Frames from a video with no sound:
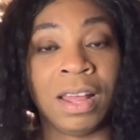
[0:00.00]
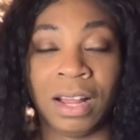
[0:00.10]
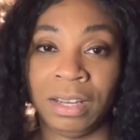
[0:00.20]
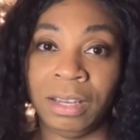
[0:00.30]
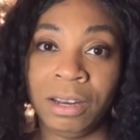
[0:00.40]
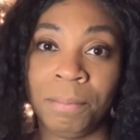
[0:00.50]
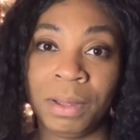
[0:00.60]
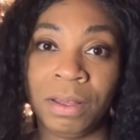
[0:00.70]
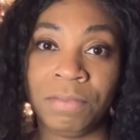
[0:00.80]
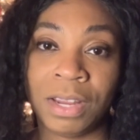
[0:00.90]
a little
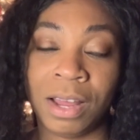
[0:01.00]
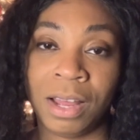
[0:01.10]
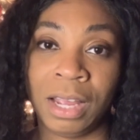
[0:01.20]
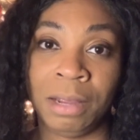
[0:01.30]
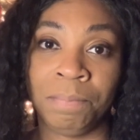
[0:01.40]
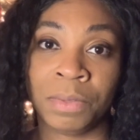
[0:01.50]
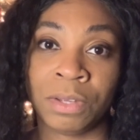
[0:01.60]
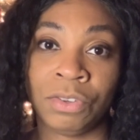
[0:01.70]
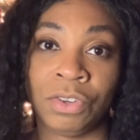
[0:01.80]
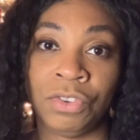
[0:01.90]
bit of time
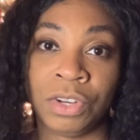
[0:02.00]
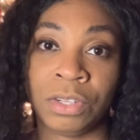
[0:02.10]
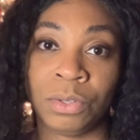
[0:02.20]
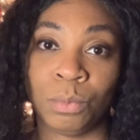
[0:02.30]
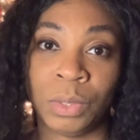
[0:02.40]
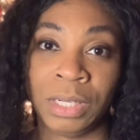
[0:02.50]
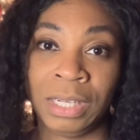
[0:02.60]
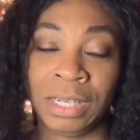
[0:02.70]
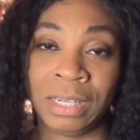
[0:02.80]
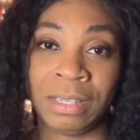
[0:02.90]
to just
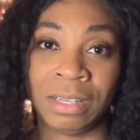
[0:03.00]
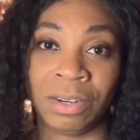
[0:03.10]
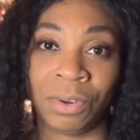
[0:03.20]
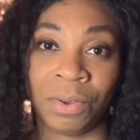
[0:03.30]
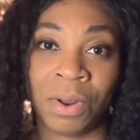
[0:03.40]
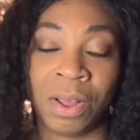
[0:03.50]
really consider